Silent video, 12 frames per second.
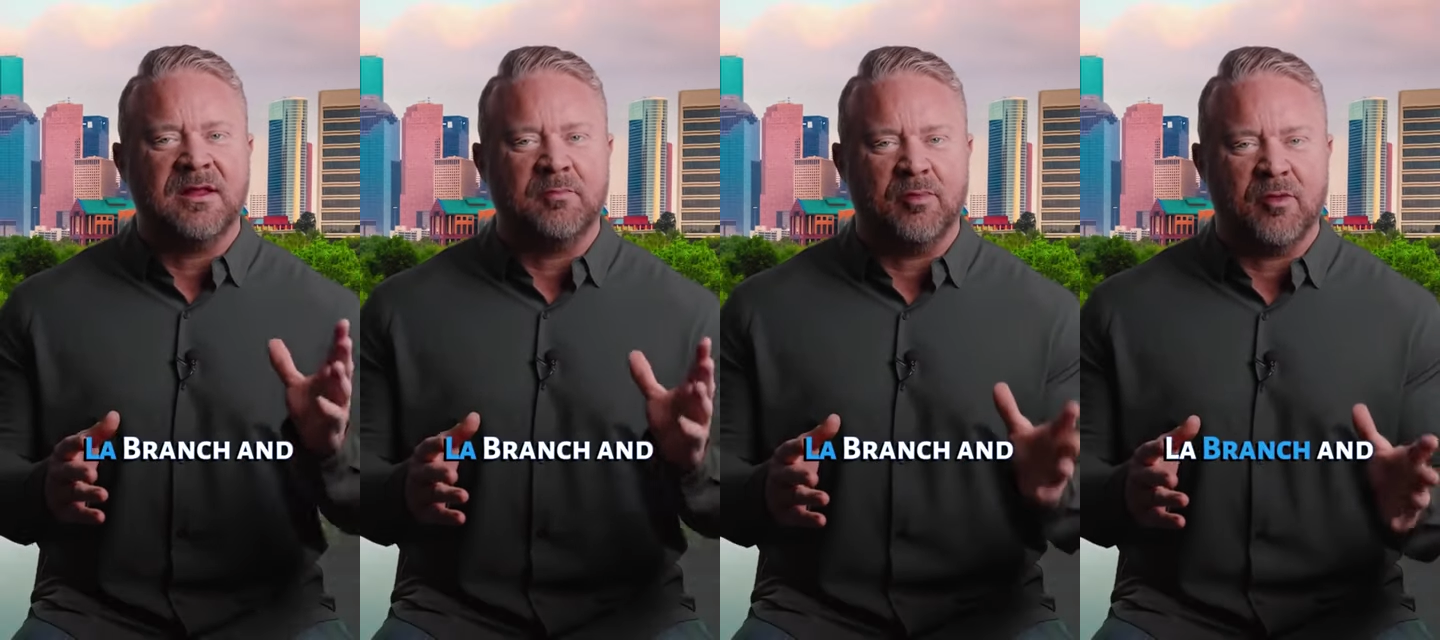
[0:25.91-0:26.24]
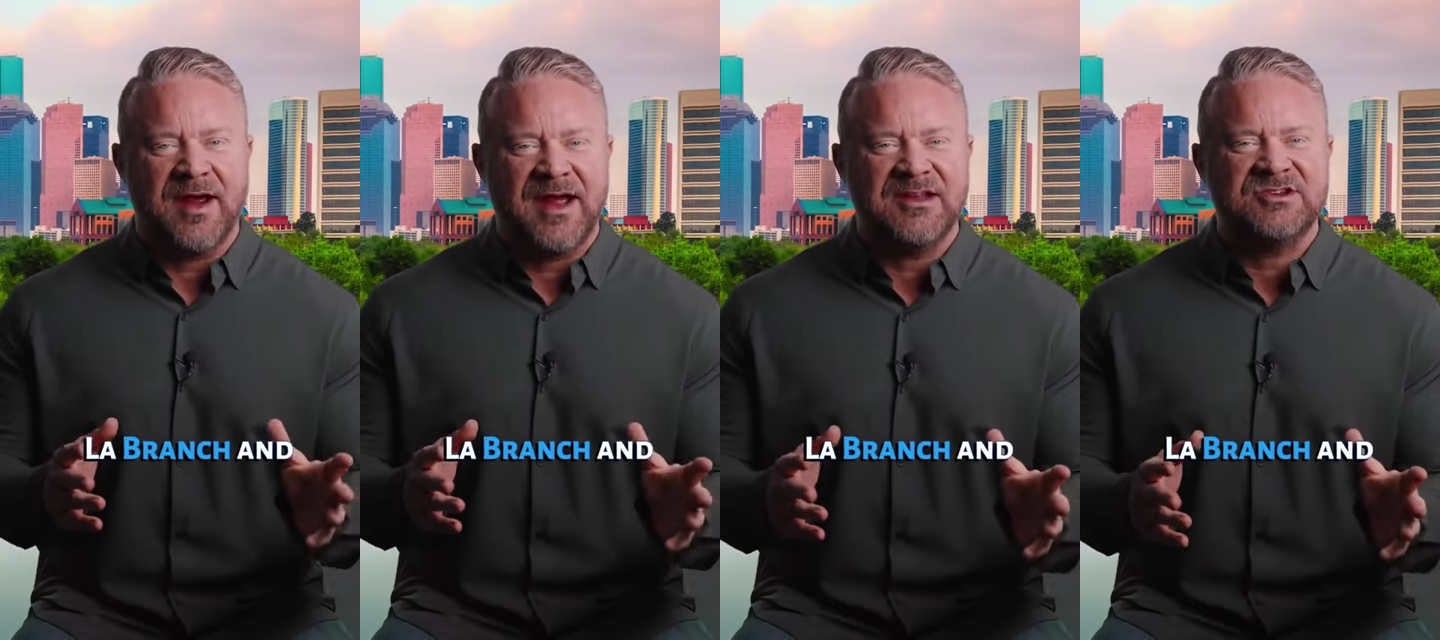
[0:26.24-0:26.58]
La
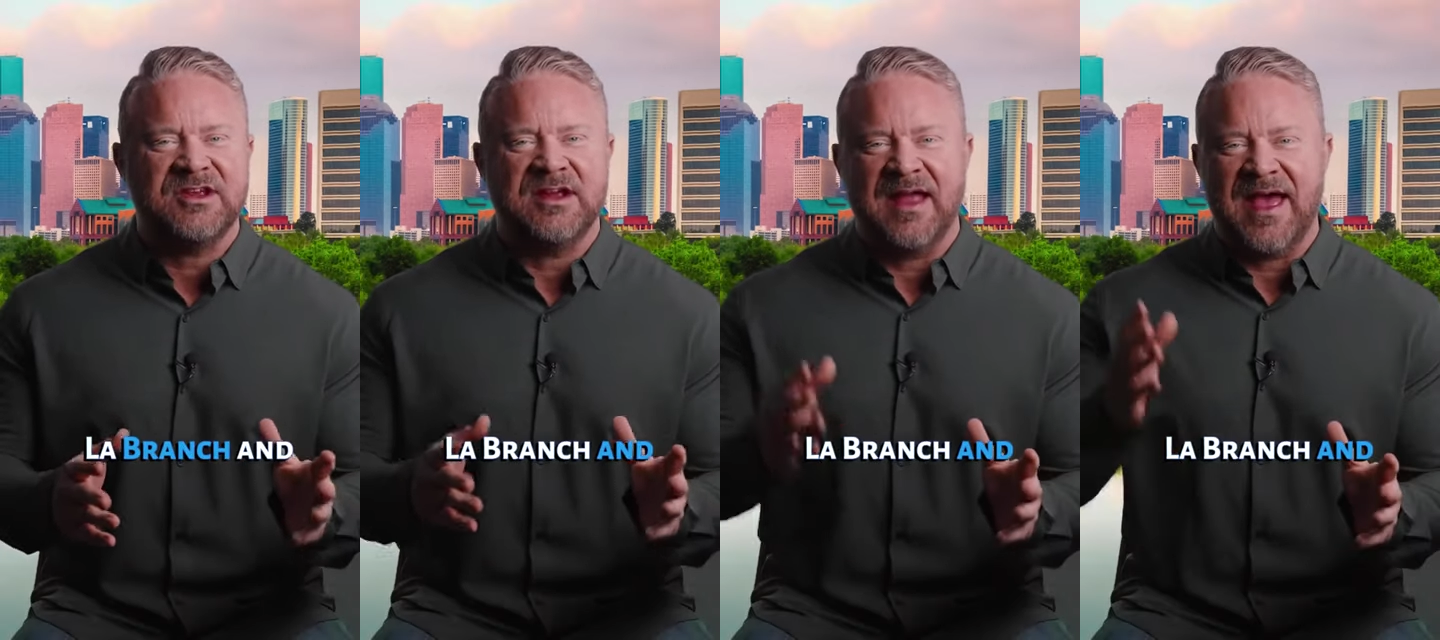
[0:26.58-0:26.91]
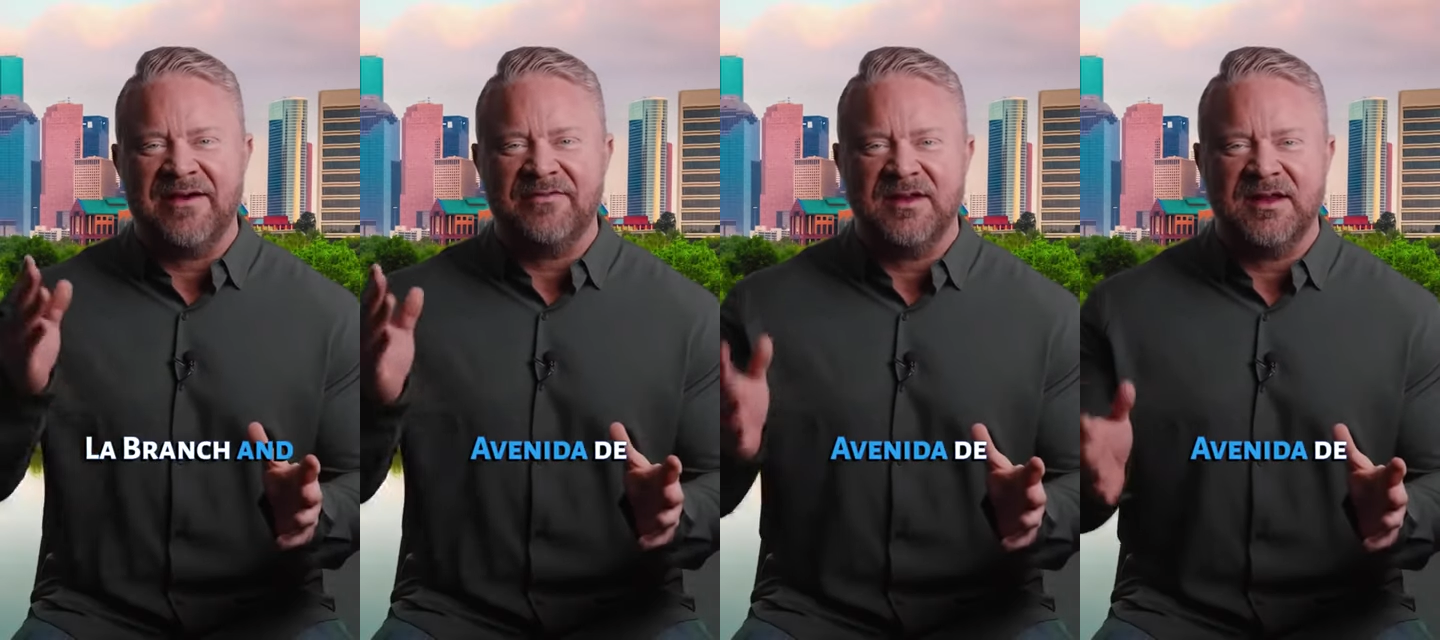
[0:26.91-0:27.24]
Branch and
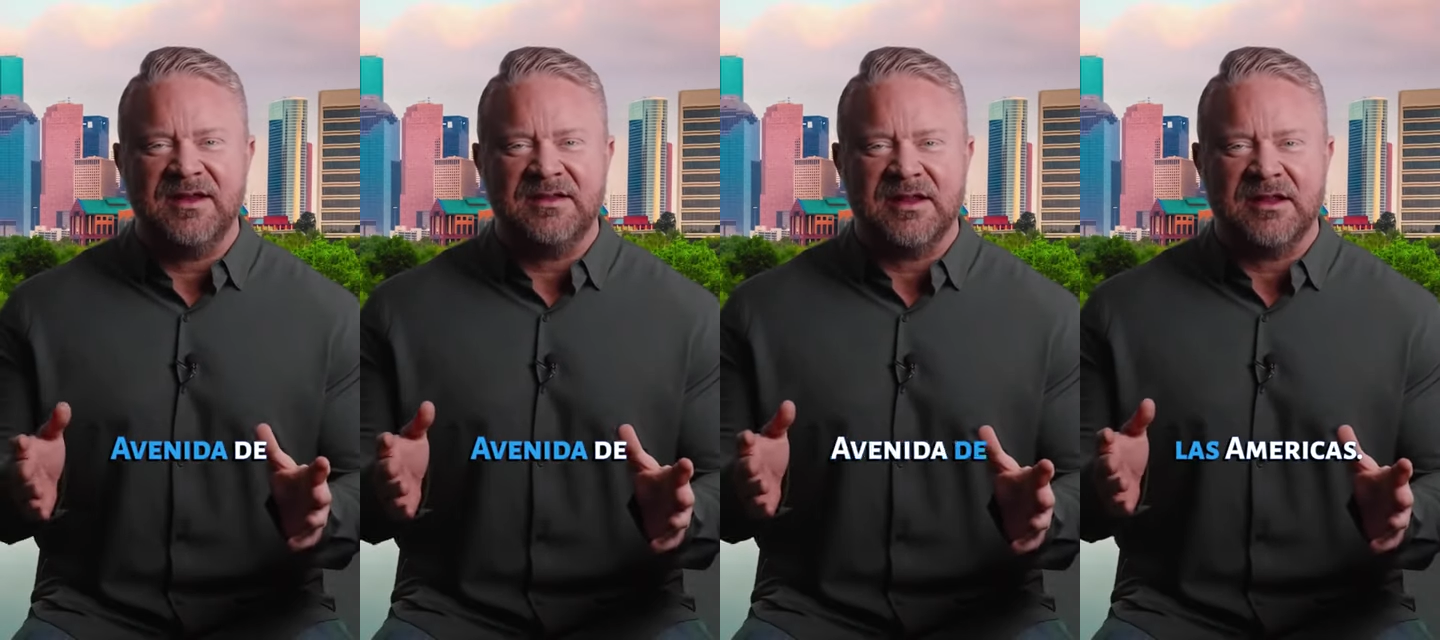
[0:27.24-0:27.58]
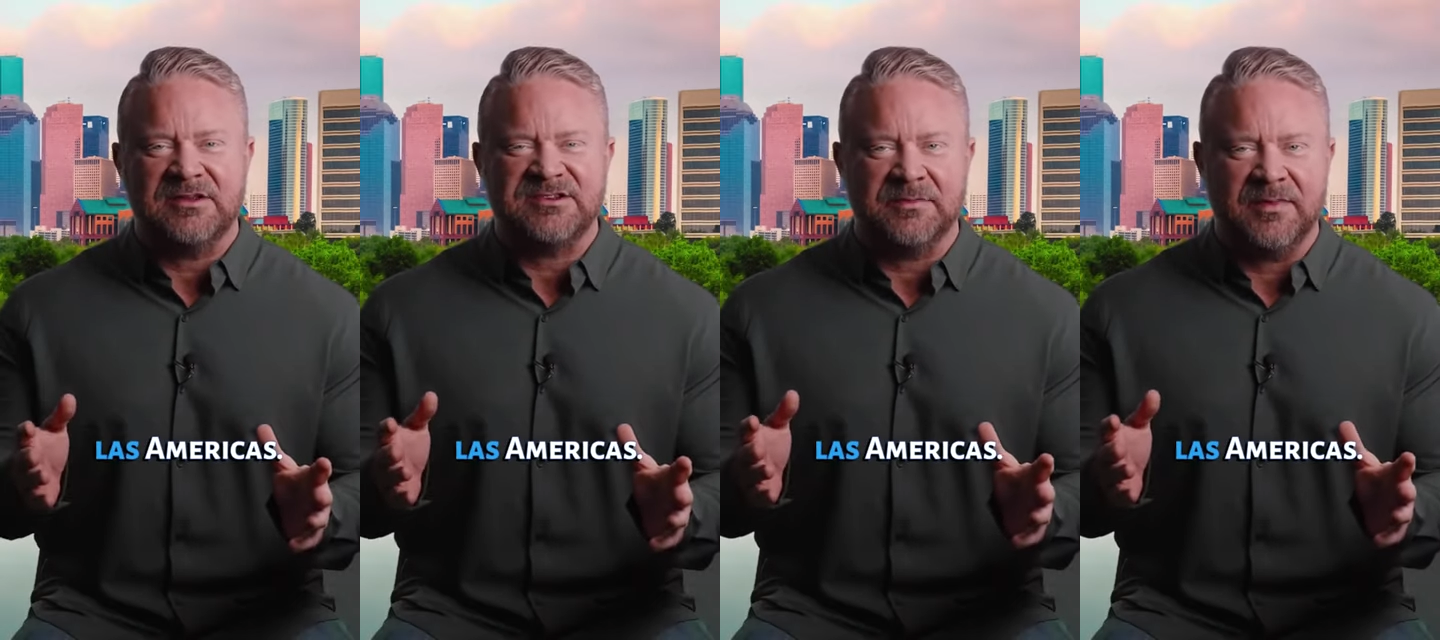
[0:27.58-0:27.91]
Avenida
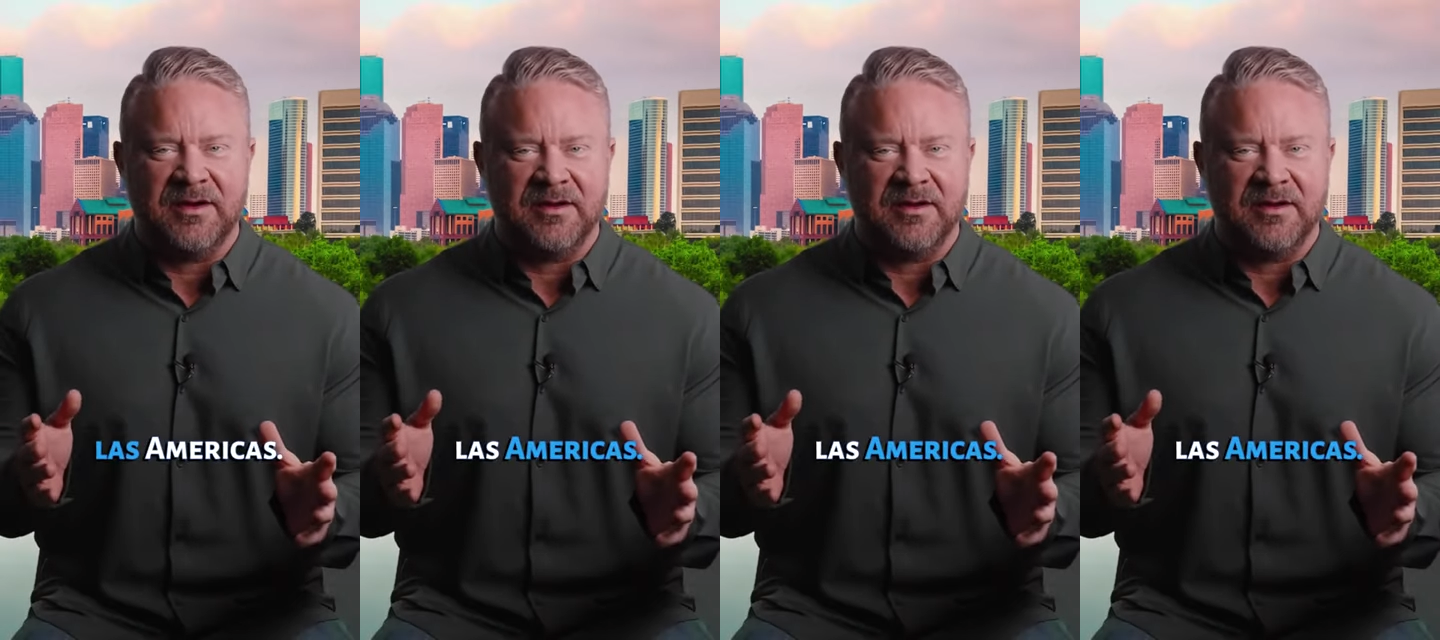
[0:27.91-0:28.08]
de las